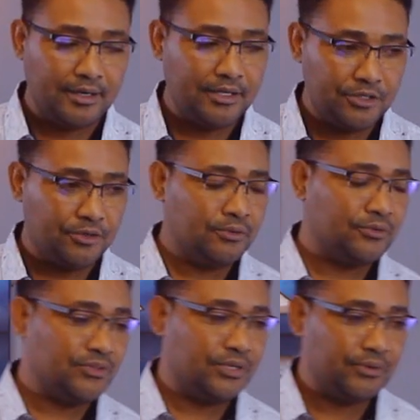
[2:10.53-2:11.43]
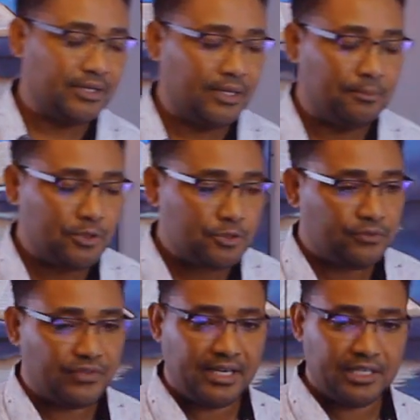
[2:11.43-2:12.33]
most
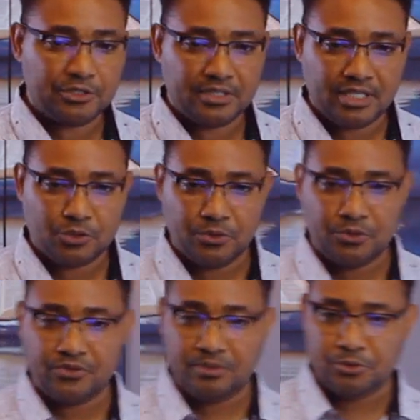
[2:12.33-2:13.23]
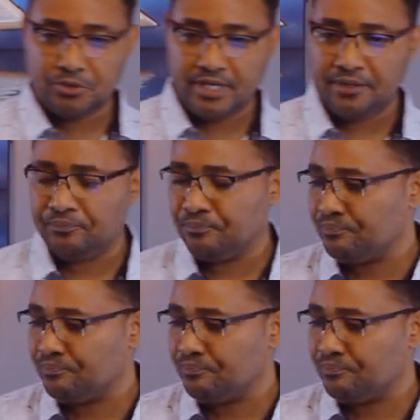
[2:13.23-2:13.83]
of the nations as we know them today.